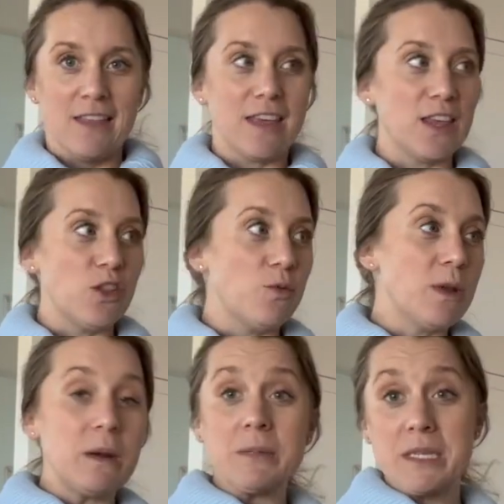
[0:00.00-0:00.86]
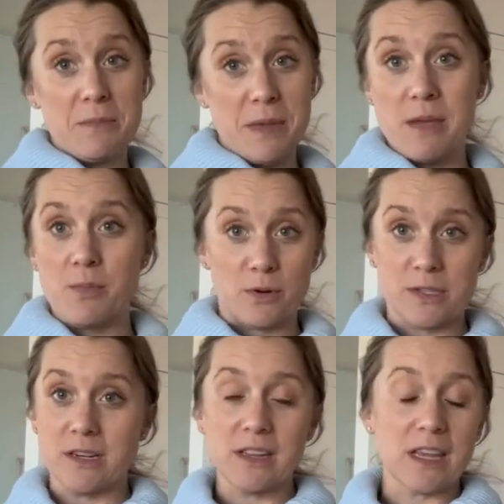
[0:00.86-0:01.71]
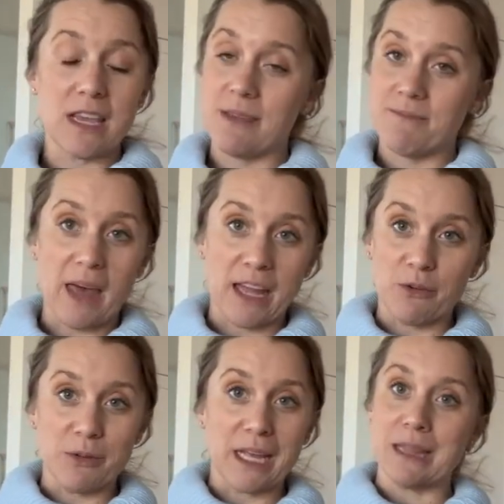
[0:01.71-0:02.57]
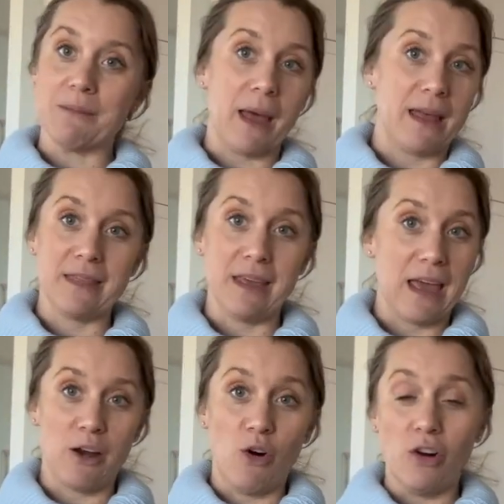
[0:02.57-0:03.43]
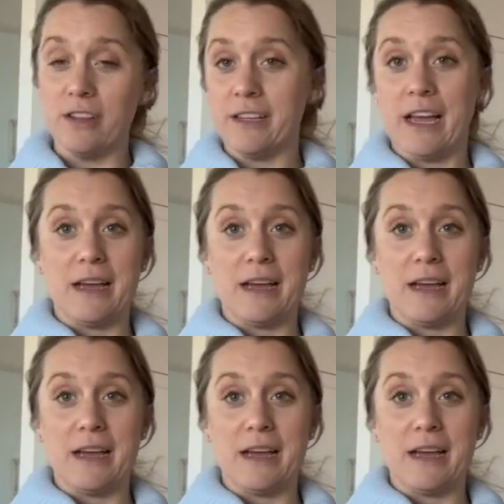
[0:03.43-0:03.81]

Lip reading: The aluminum, to me personally, I don't like the at all.